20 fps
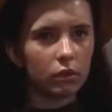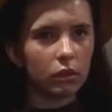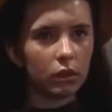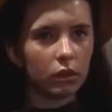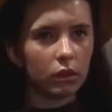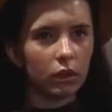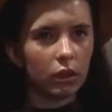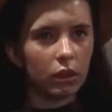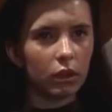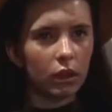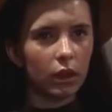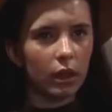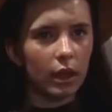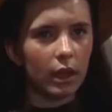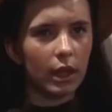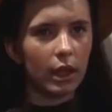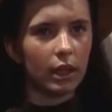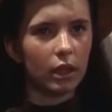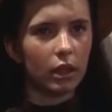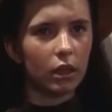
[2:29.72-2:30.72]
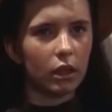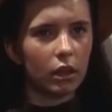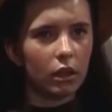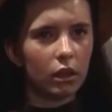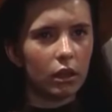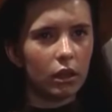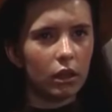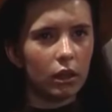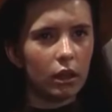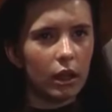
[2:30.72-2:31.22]
next, even though
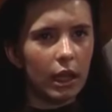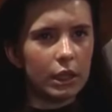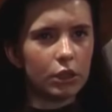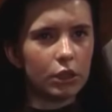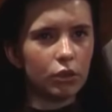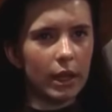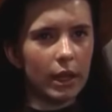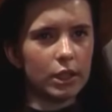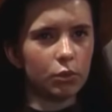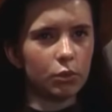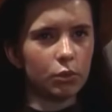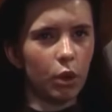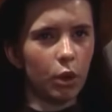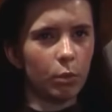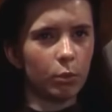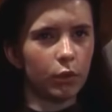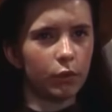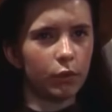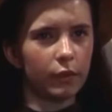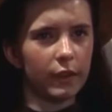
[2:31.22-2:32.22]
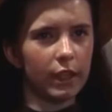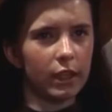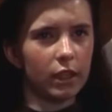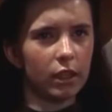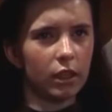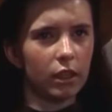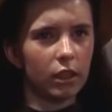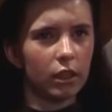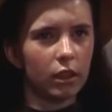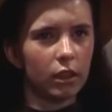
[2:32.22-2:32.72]
she wasn't physically
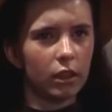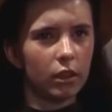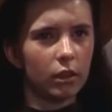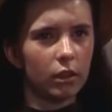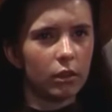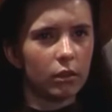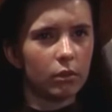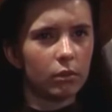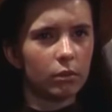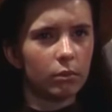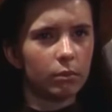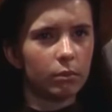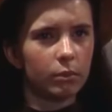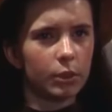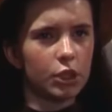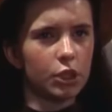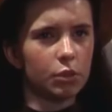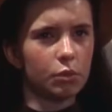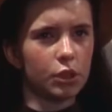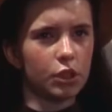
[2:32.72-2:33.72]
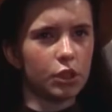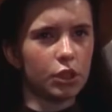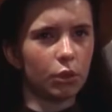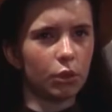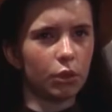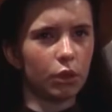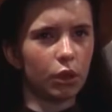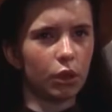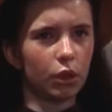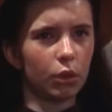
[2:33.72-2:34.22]
strong. People are like, oh,
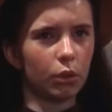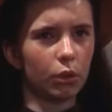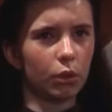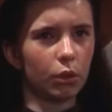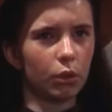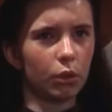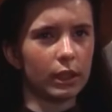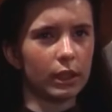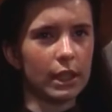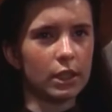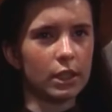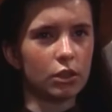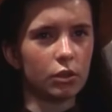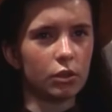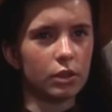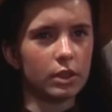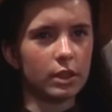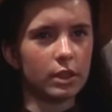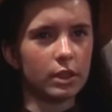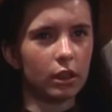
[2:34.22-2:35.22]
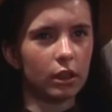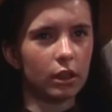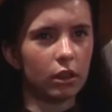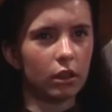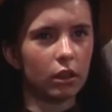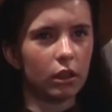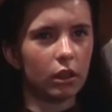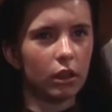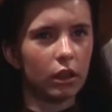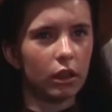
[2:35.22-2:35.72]
yeah, she is just there to
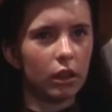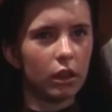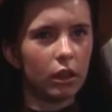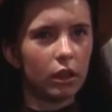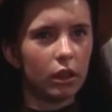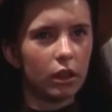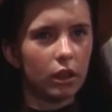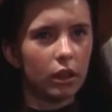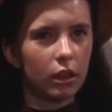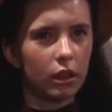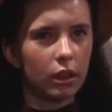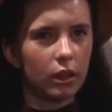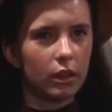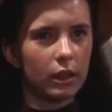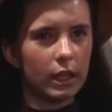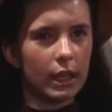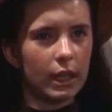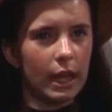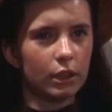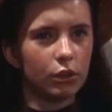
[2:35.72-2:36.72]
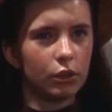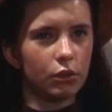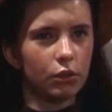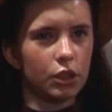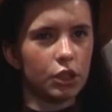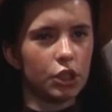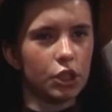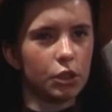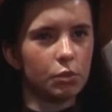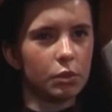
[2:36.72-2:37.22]
give sympathy to the
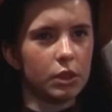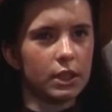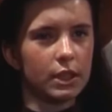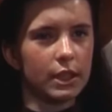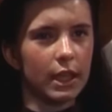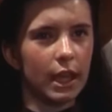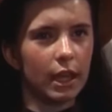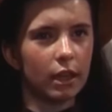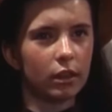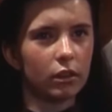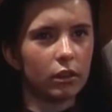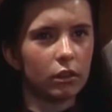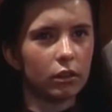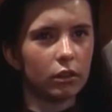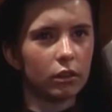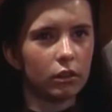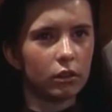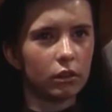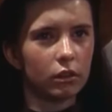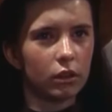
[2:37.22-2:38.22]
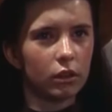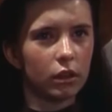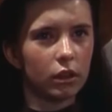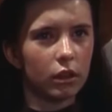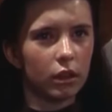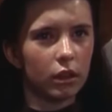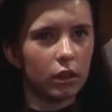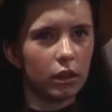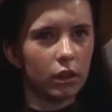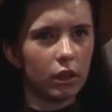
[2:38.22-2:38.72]
characters. She has to
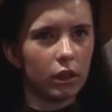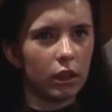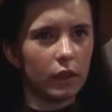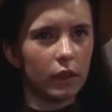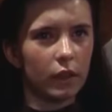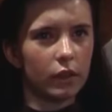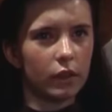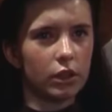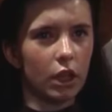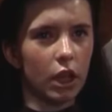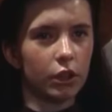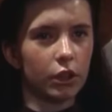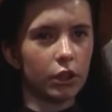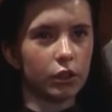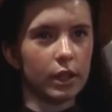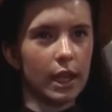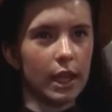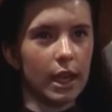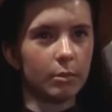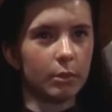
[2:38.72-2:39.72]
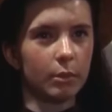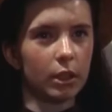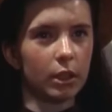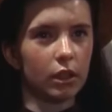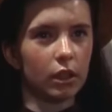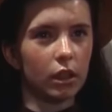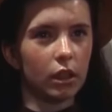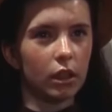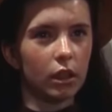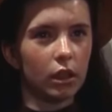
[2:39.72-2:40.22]
deal with that
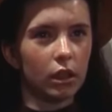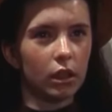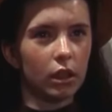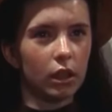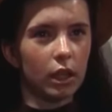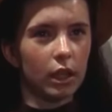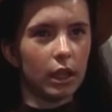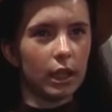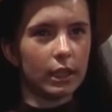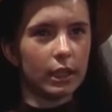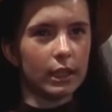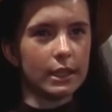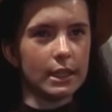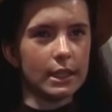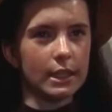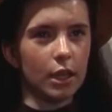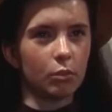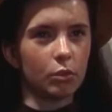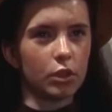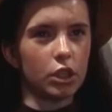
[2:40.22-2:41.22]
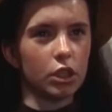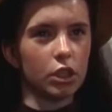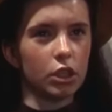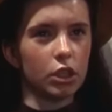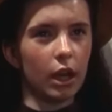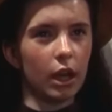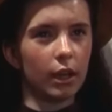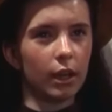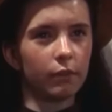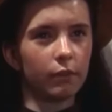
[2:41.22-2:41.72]
all on her own the second
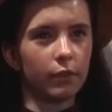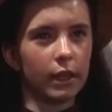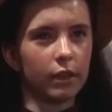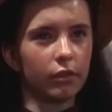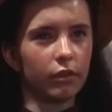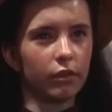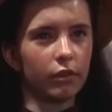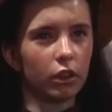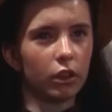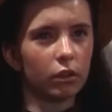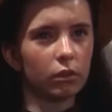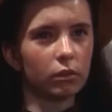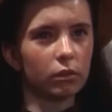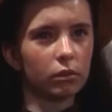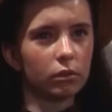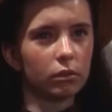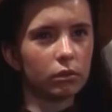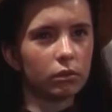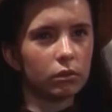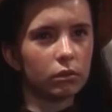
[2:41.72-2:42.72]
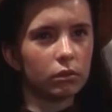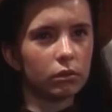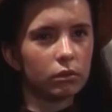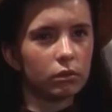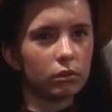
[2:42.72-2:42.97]
time she realized